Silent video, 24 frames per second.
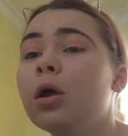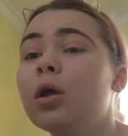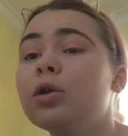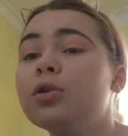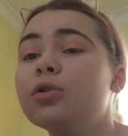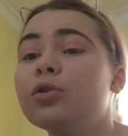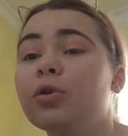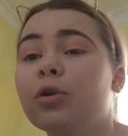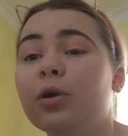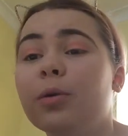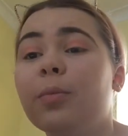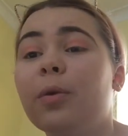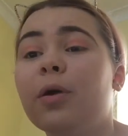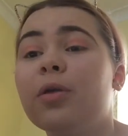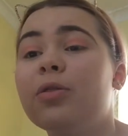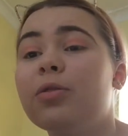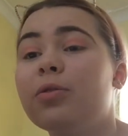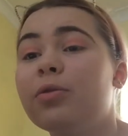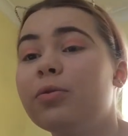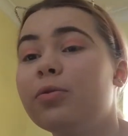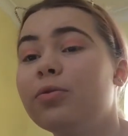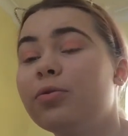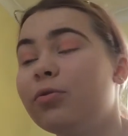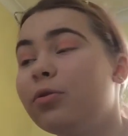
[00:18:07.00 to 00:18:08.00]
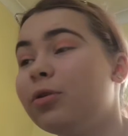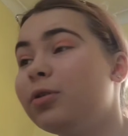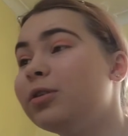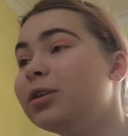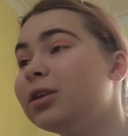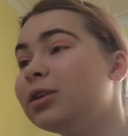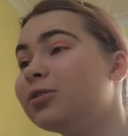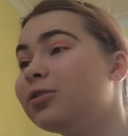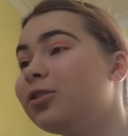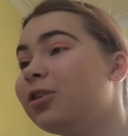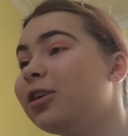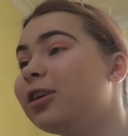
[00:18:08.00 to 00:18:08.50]
sorry, my throat
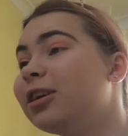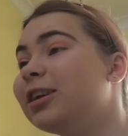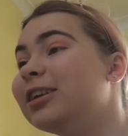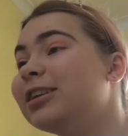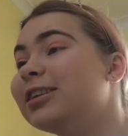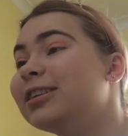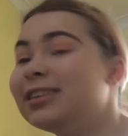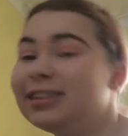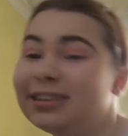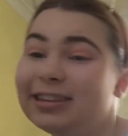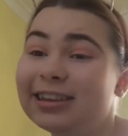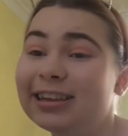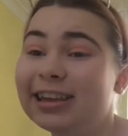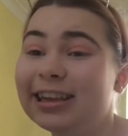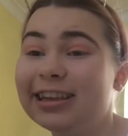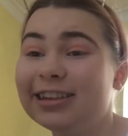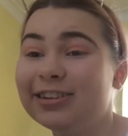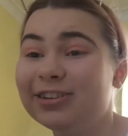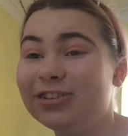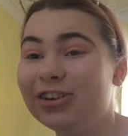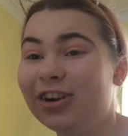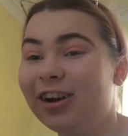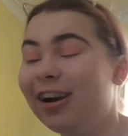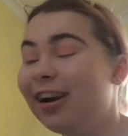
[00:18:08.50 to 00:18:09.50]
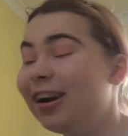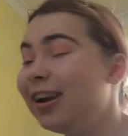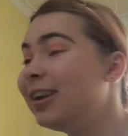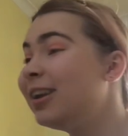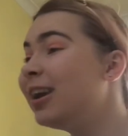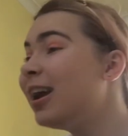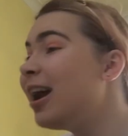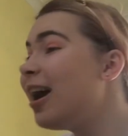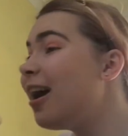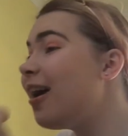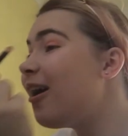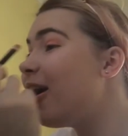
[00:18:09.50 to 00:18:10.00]
is croaky since it is dry.
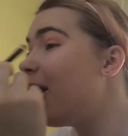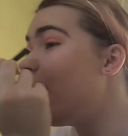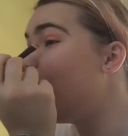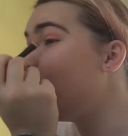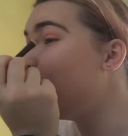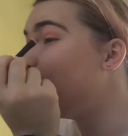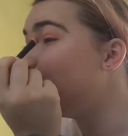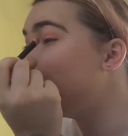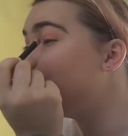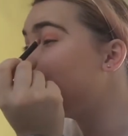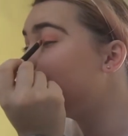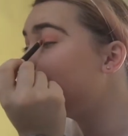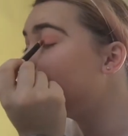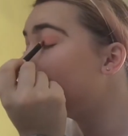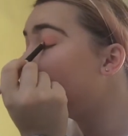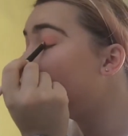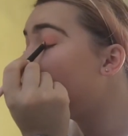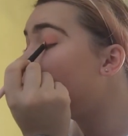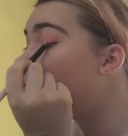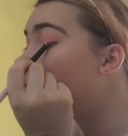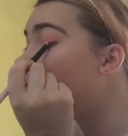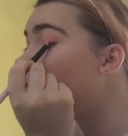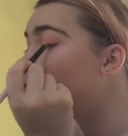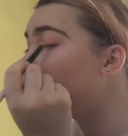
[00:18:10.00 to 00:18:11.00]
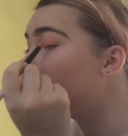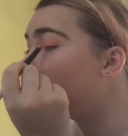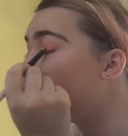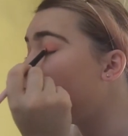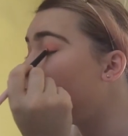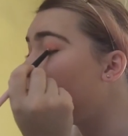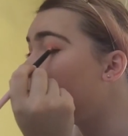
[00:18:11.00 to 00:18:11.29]
I have to go